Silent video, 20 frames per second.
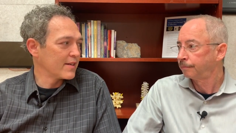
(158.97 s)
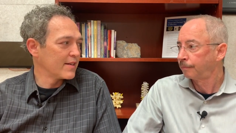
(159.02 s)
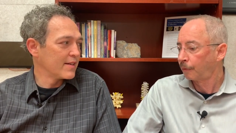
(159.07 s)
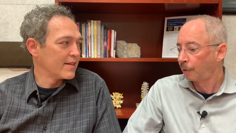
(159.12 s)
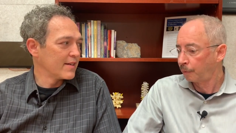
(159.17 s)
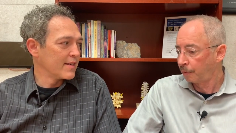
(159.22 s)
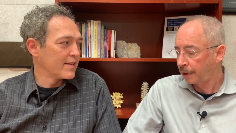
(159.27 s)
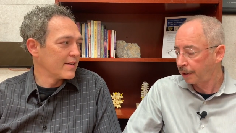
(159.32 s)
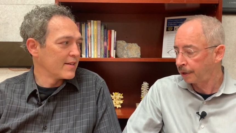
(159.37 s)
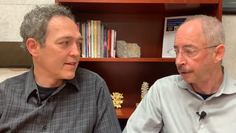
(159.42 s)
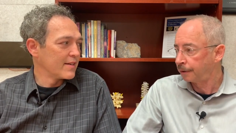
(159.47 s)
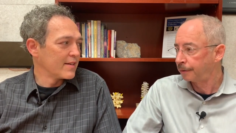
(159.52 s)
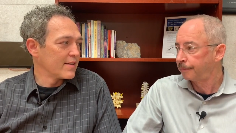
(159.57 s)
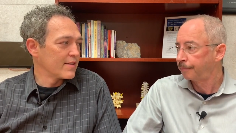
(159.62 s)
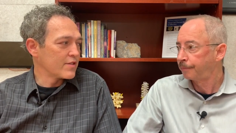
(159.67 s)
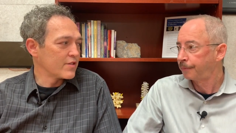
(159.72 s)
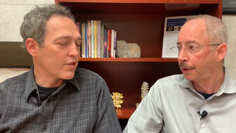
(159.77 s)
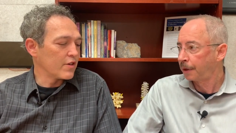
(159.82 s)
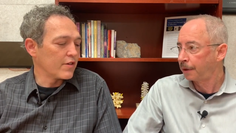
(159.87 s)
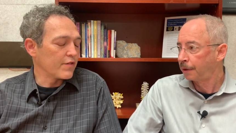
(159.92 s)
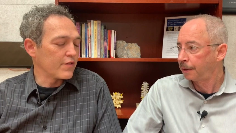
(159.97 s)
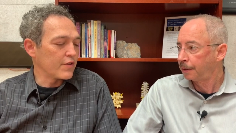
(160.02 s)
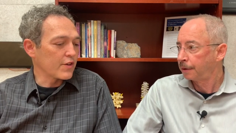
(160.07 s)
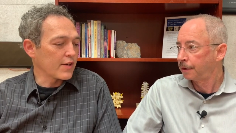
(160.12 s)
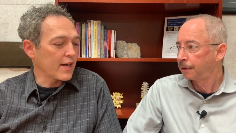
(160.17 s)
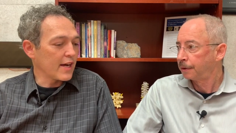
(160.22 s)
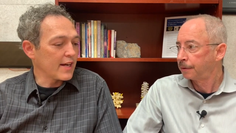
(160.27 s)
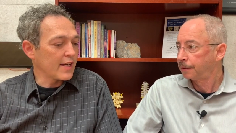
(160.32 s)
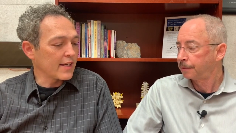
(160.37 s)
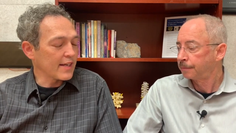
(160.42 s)
Speaker 1: Right. So if you're
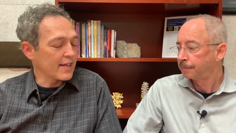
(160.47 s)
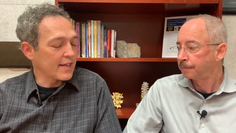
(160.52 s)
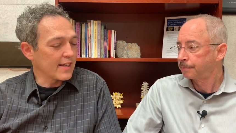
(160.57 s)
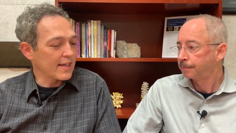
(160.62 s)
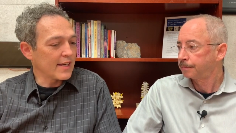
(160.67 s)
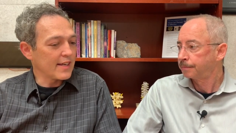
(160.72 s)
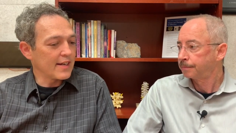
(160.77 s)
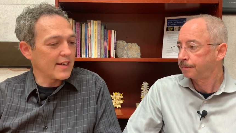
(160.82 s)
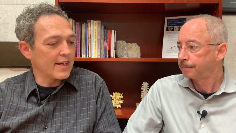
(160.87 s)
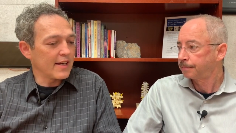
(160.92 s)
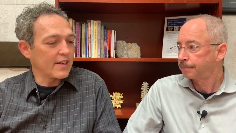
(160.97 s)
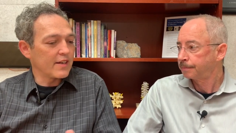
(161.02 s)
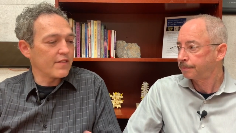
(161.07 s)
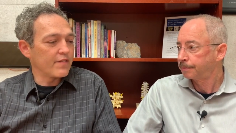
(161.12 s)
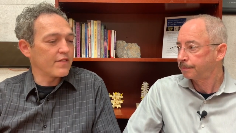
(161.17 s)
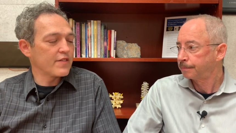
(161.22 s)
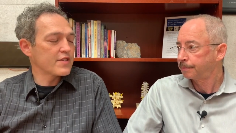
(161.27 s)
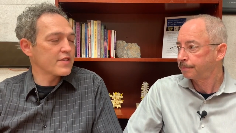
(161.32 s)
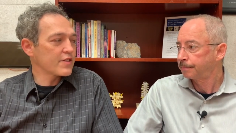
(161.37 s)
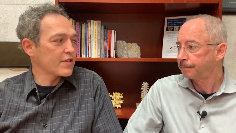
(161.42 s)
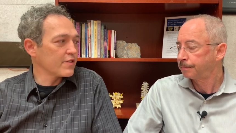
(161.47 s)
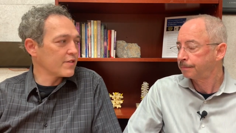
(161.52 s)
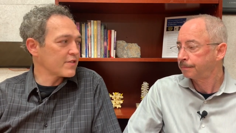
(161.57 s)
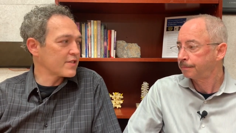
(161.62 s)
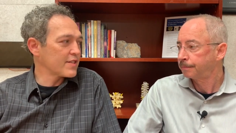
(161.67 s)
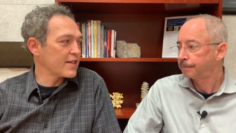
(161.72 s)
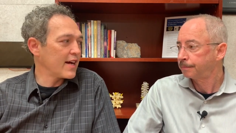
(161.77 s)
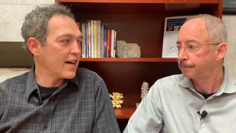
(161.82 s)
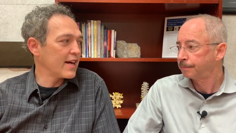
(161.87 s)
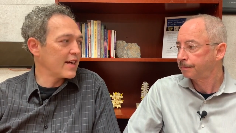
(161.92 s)
kind of getting it on the physical
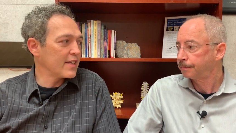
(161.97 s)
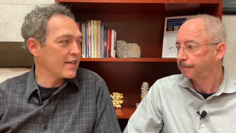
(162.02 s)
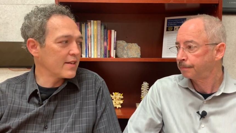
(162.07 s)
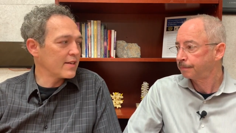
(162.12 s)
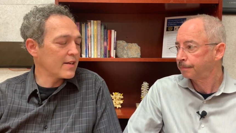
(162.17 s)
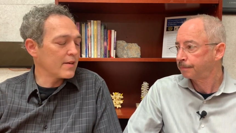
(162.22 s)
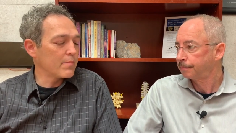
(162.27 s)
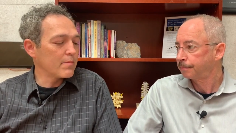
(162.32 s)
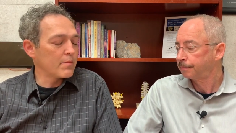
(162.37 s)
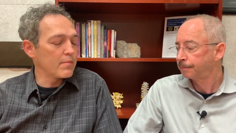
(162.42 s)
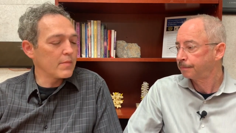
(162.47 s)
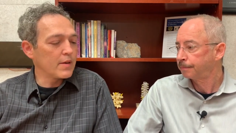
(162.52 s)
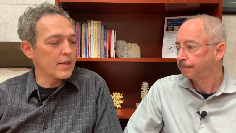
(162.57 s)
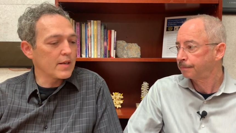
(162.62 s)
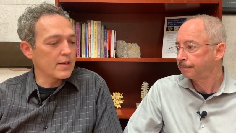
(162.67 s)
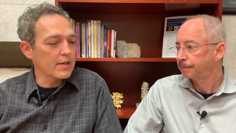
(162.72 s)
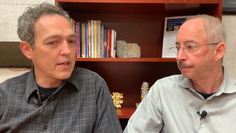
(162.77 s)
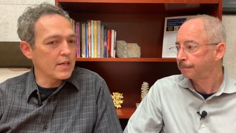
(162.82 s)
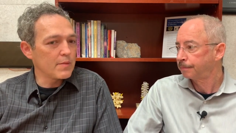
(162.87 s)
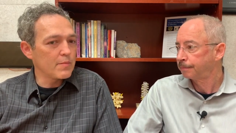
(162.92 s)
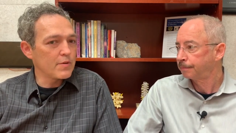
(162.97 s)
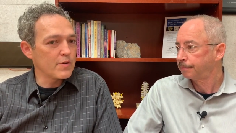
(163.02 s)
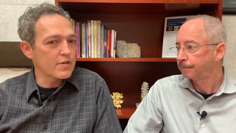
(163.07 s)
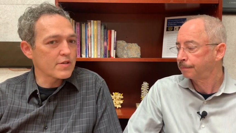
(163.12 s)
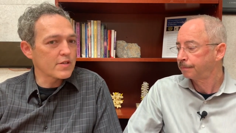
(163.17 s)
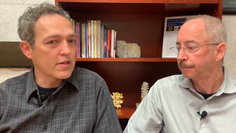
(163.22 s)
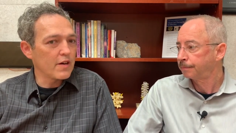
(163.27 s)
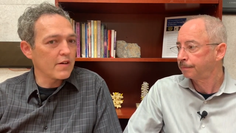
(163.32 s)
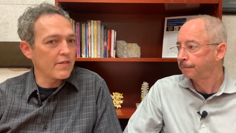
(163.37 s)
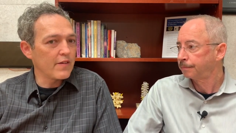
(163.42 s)
side and keeping
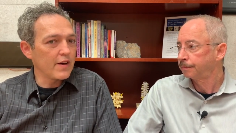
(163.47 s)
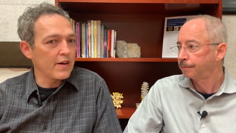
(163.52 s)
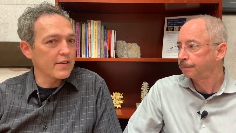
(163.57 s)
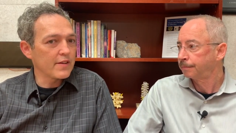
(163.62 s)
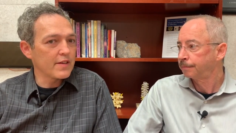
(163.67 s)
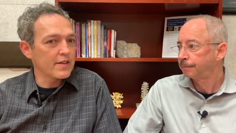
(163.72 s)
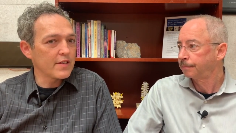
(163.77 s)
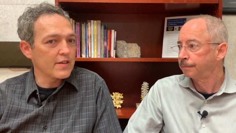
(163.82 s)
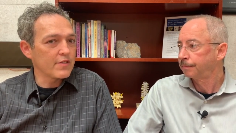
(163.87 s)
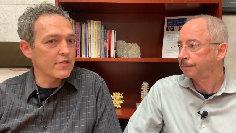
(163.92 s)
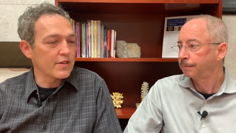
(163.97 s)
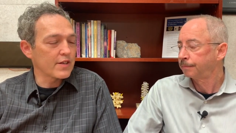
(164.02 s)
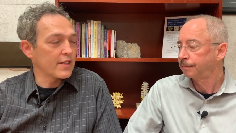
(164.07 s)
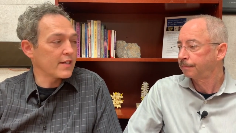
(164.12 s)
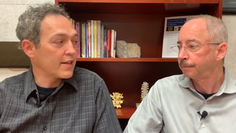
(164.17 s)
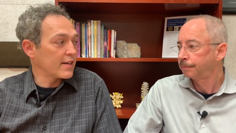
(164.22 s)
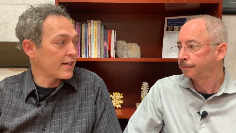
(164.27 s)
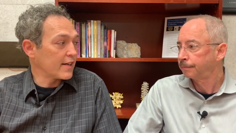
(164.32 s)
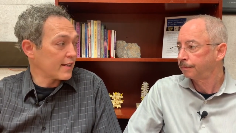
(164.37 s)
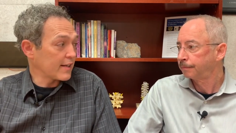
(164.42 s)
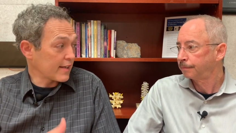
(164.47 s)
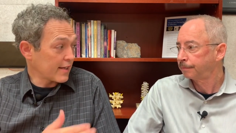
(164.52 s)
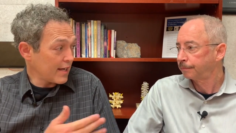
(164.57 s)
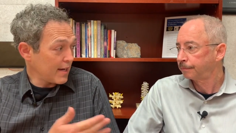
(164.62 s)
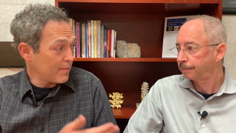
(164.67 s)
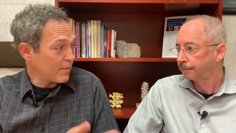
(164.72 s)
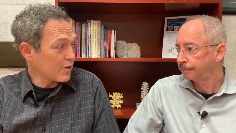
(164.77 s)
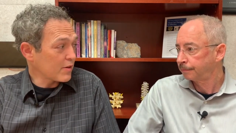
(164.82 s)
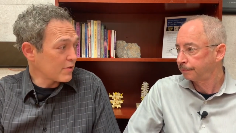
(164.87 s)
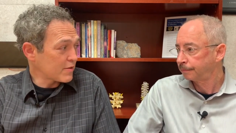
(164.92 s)
yourself healthy, and you're getting it on the
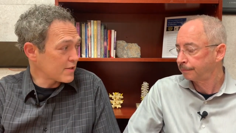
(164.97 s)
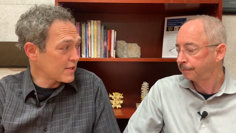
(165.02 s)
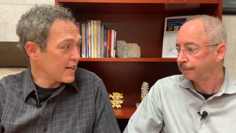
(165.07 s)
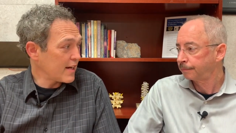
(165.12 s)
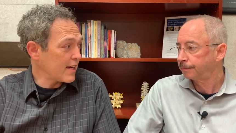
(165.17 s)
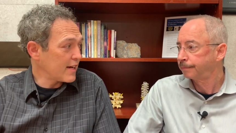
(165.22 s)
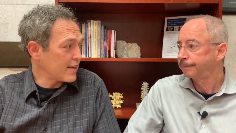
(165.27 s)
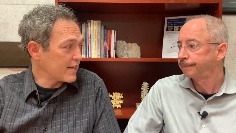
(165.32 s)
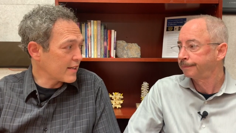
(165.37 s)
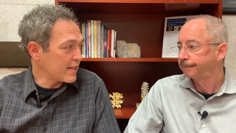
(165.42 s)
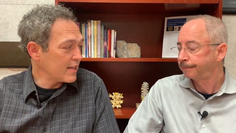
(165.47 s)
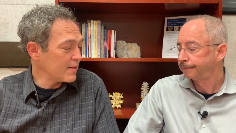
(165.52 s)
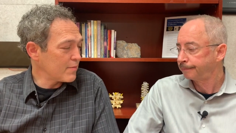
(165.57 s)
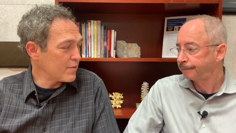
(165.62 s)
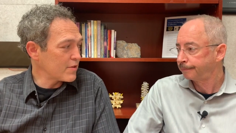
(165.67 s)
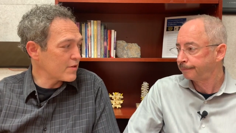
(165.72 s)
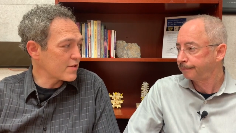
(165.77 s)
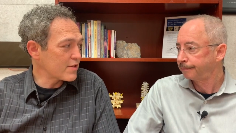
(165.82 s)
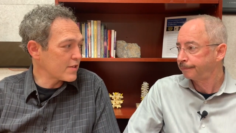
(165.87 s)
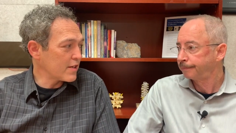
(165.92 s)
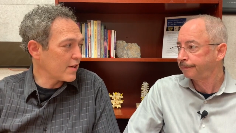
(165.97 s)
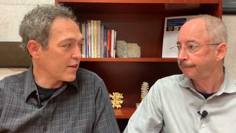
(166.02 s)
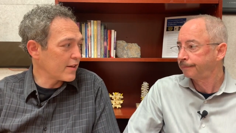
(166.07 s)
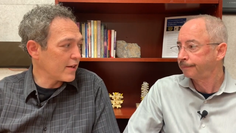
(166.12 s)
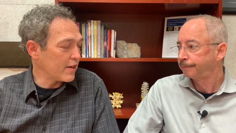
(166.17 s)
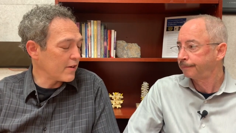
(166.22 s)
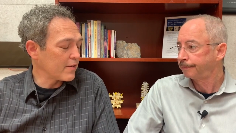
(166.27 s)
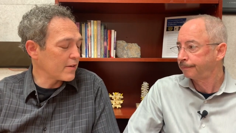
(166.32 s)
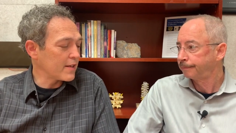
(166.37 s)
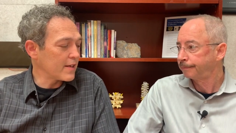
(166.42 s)
chemical side and keeping yourself
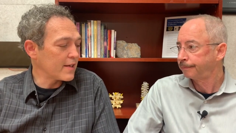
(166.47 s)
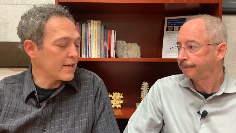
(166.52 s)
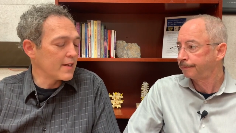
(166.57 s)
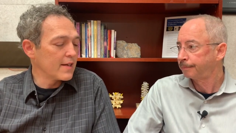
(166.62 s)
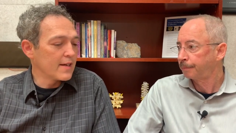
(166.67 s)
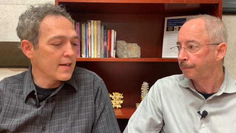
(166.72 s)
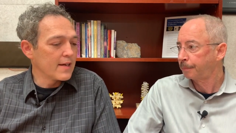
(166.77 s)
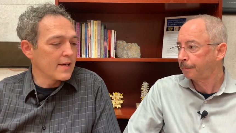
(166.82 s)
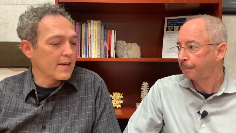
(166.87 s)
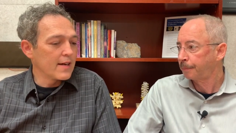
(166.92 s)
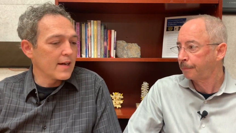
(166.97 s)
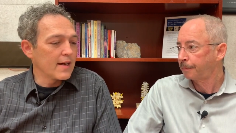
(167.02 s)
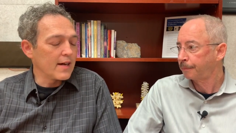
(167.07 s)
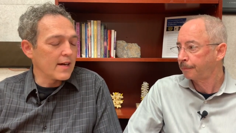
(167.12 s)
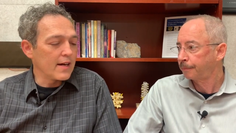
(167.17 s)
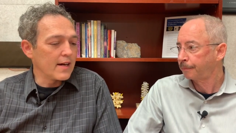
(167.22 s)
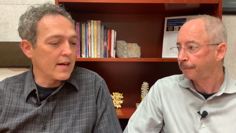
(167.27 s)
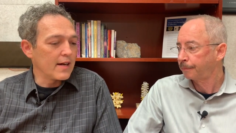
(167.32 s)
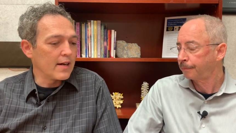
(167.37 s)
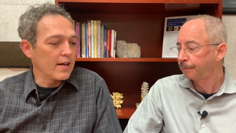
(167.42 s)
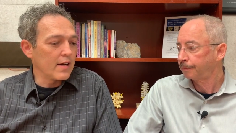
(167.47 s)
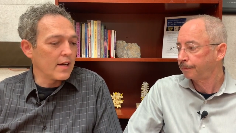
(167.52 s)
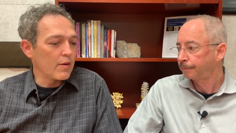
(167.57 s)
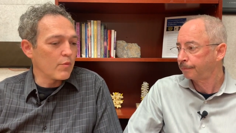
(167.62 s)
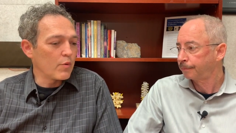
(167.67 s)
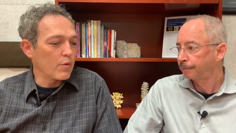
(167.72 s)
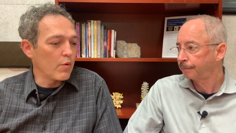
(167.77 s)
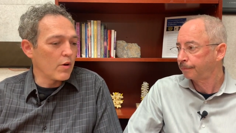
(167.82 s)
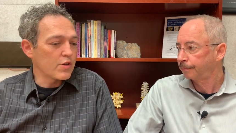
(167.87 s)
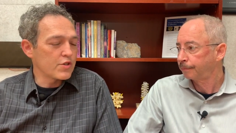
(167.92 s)
healthy, we
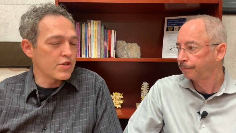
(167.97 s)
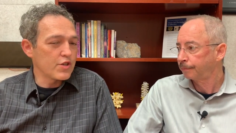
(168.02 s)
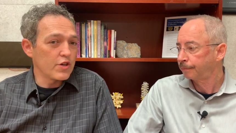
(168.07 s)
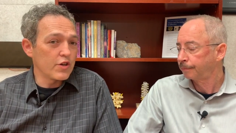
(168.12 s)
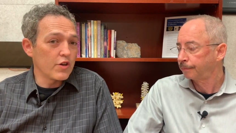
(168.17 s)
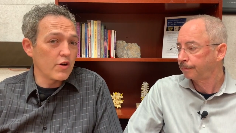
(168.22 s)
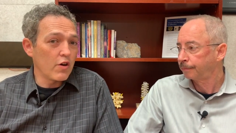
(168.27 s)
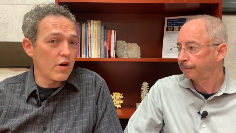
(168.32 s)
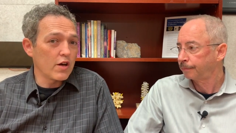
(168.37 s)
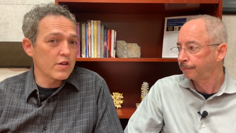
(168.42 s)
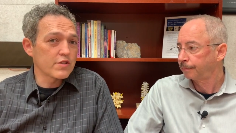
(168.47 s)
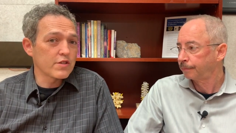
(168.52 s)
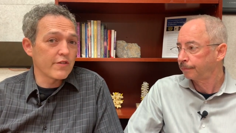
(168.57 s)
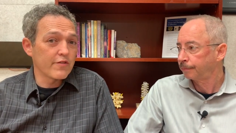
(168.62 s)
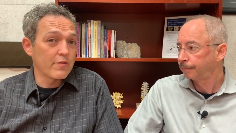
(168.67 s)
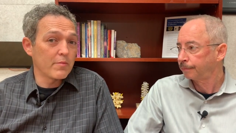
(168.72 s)
want you to know also